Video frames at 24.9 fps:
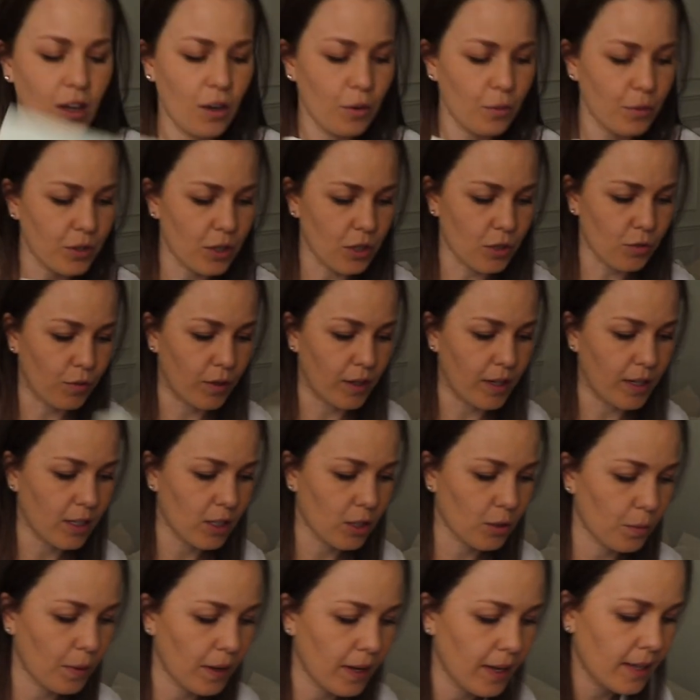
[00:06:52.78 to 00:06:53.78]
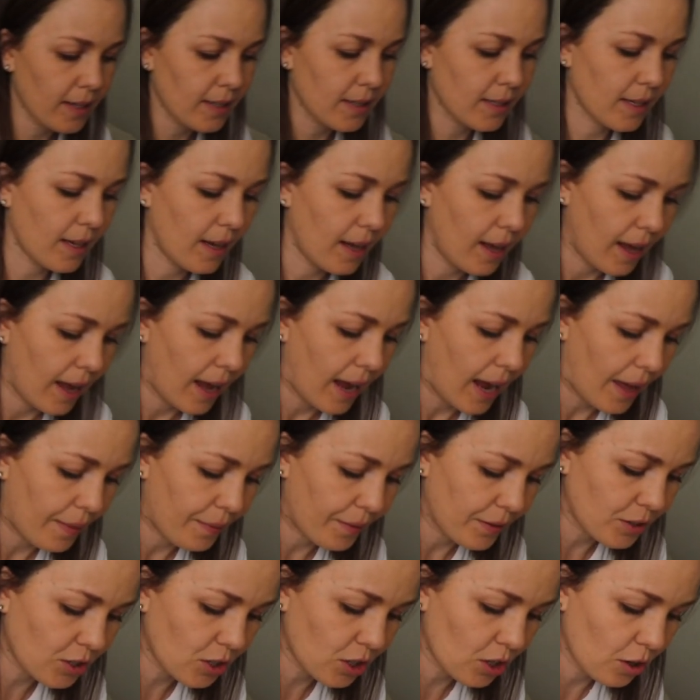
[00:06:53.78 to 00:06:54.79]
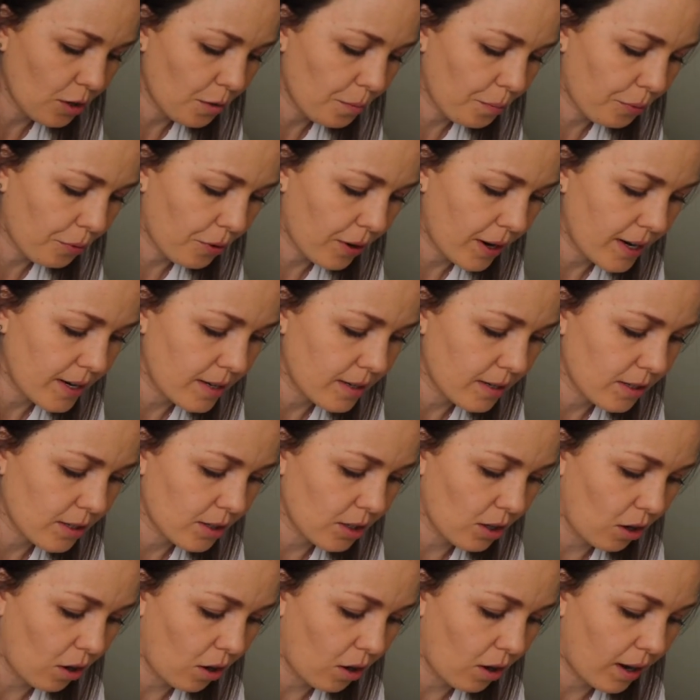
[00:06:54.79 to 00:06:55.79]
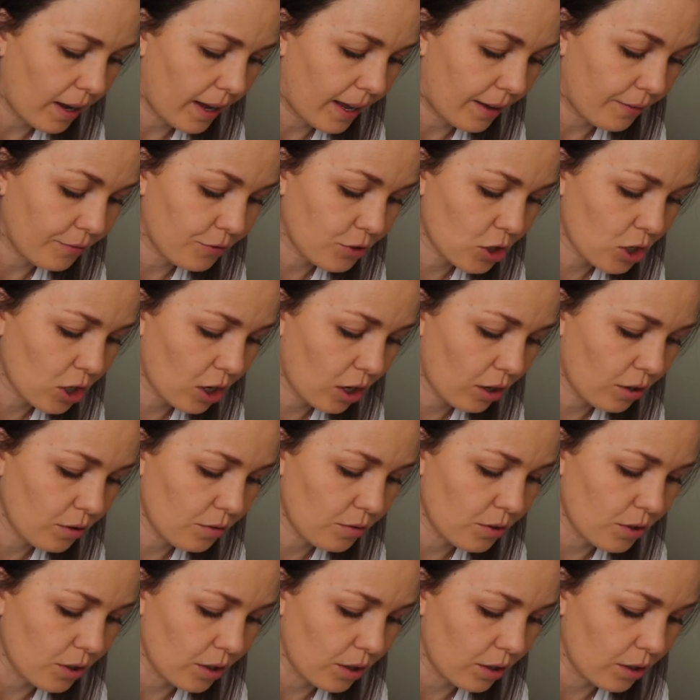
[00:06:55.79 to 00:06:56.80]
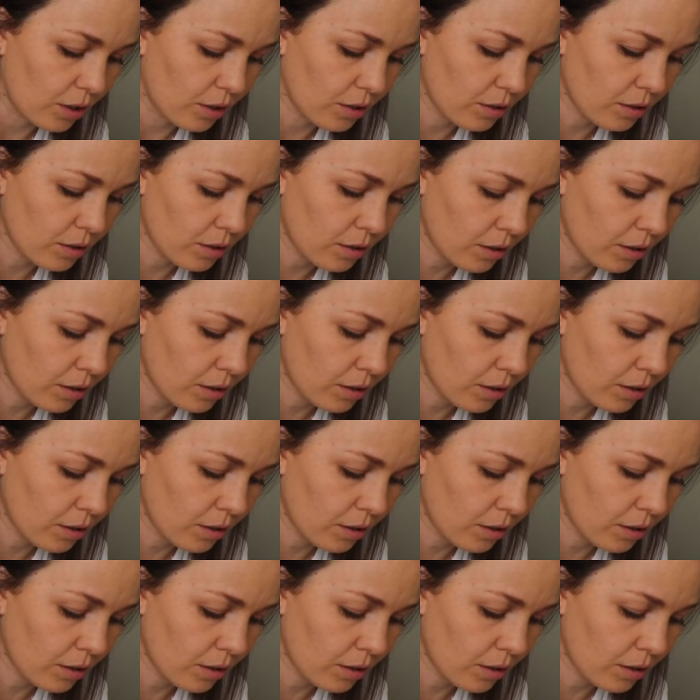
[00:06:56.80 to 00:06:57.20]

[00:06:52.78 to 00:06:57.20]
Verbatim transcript: which is really sweet. And the two prints that I have chosen,